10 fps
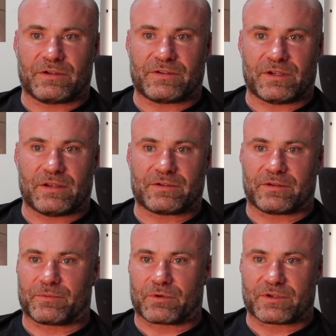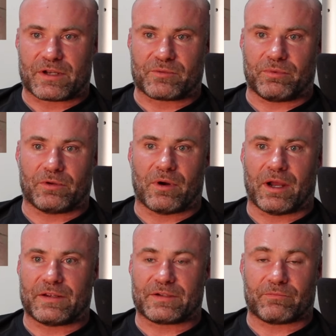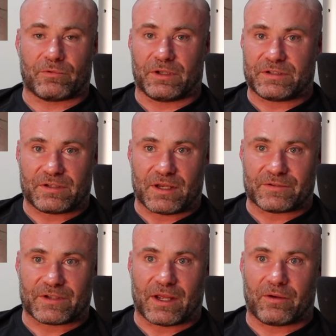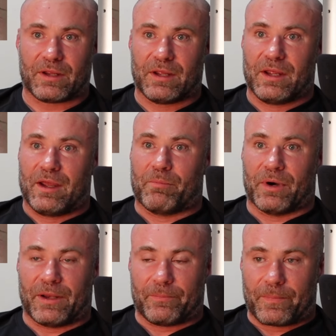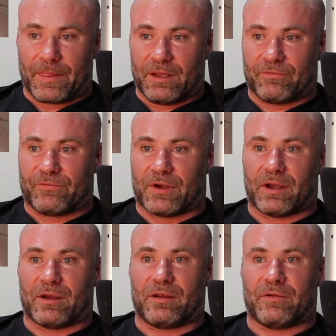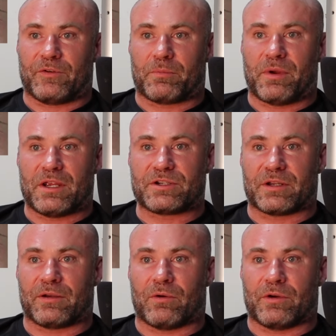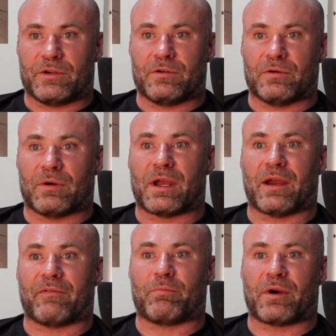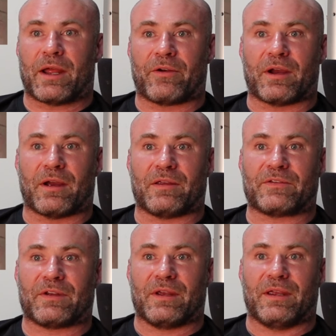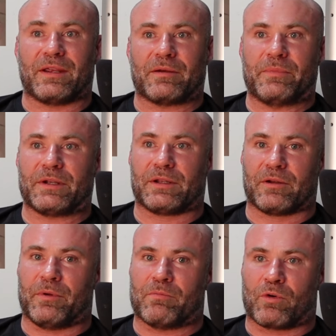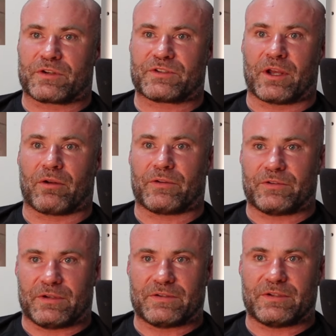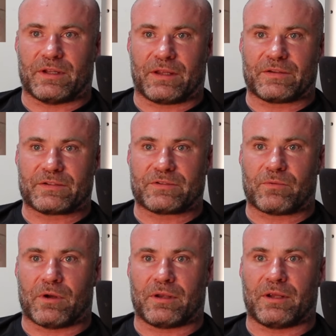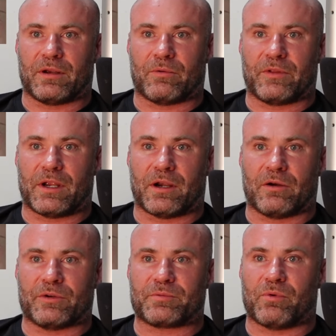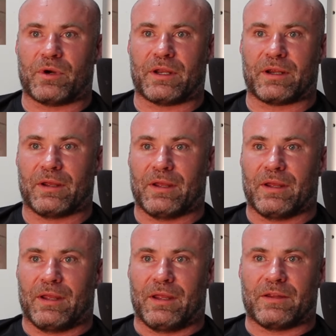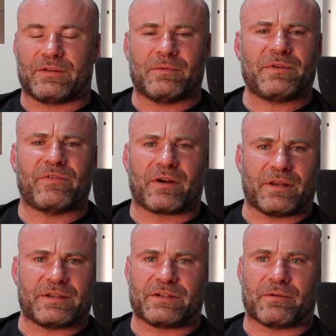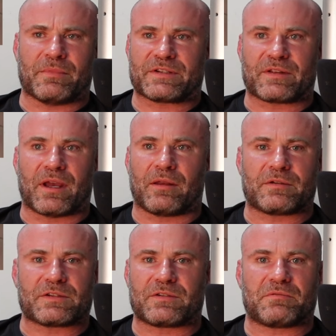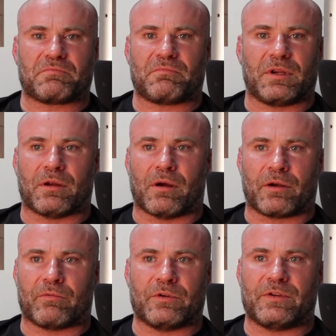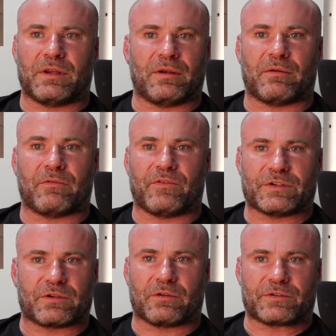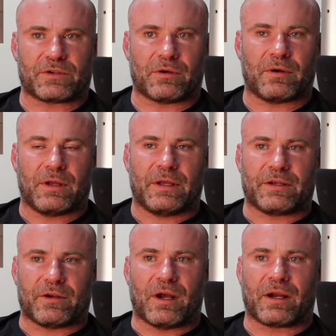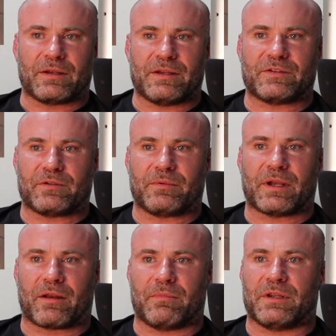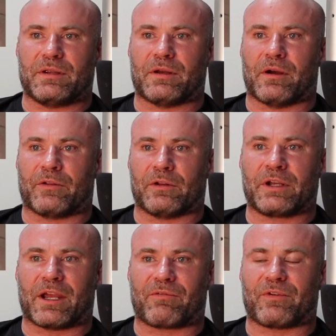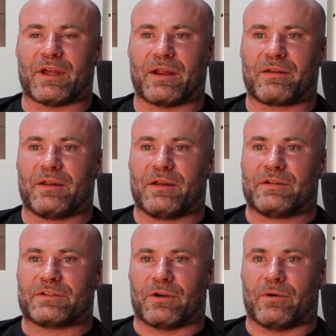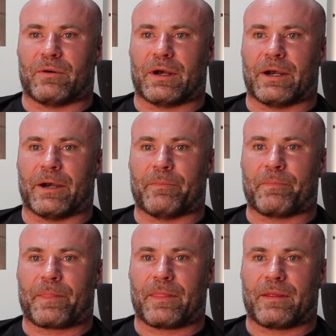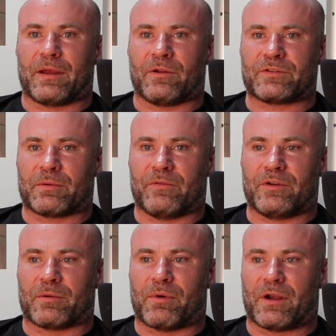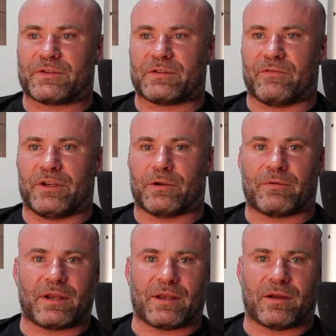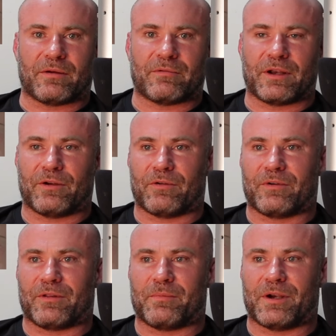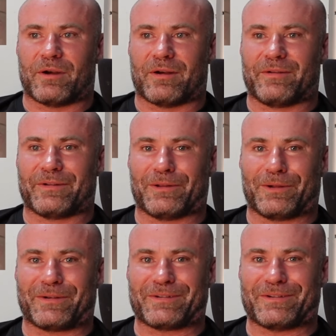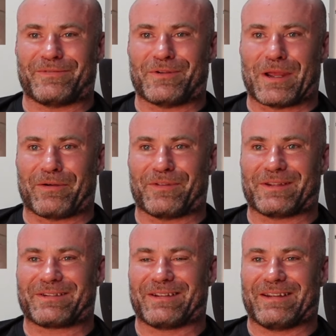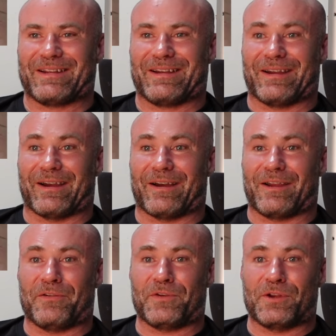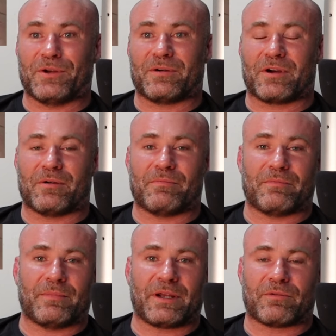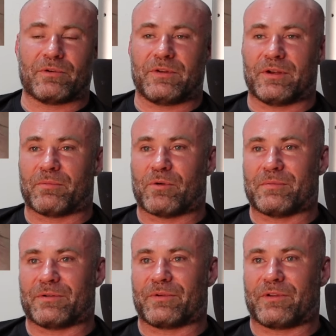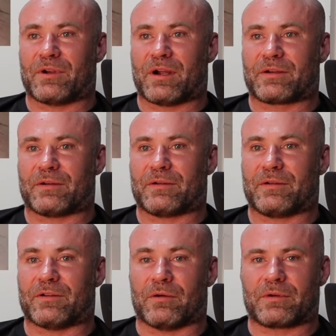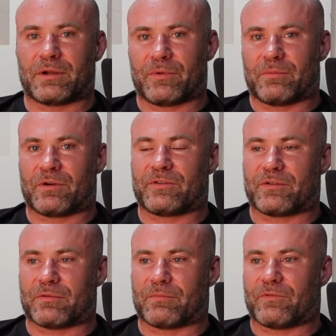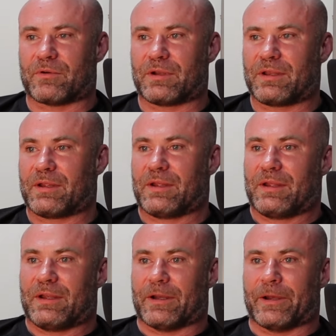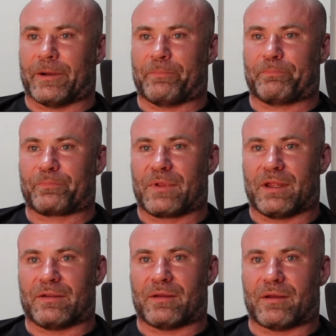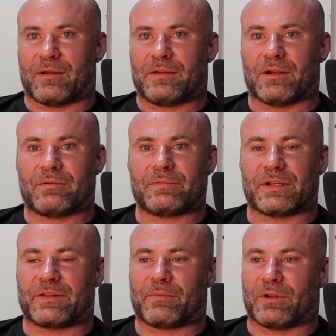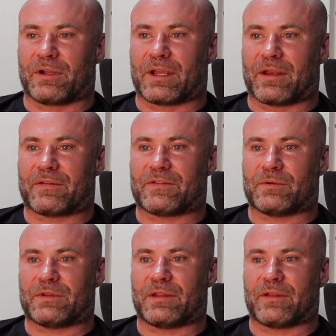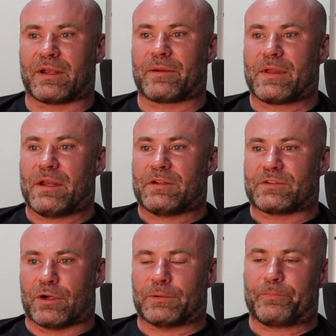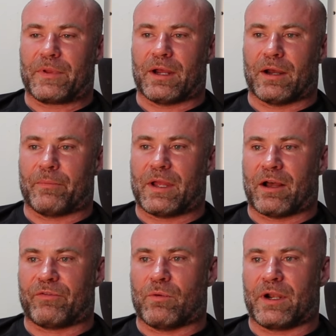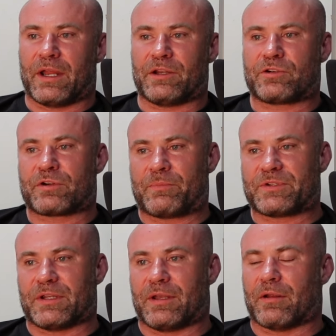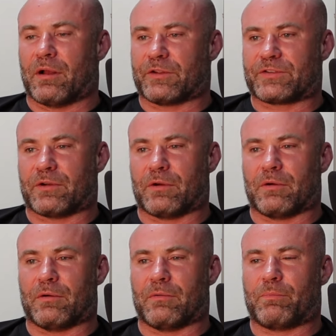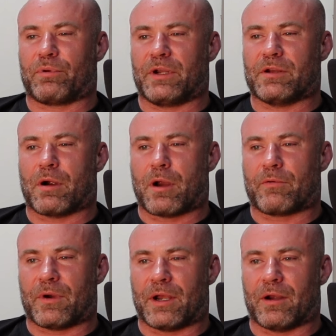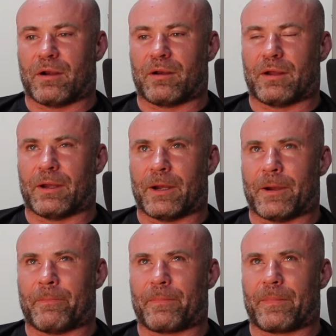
to see. So this person has blue eyes; it really stands out. But if your patient or you have brown eyes, it can be a little bit more subtle. So you can see like this is one here where the arrow is pointing. It'd be very easy to miss that just on a routine physical. So your doc needs to kind of be on the lookout for that. So I know some of you are pausing the video right now and running over to the mirror to look to see if you have this. If you do, go make a routine appointment with your doctor. Don't come to the emergency room for it. Get them to look at it and see what they think. So alpha-1 antitrypsin, also pretty darn rare. I'm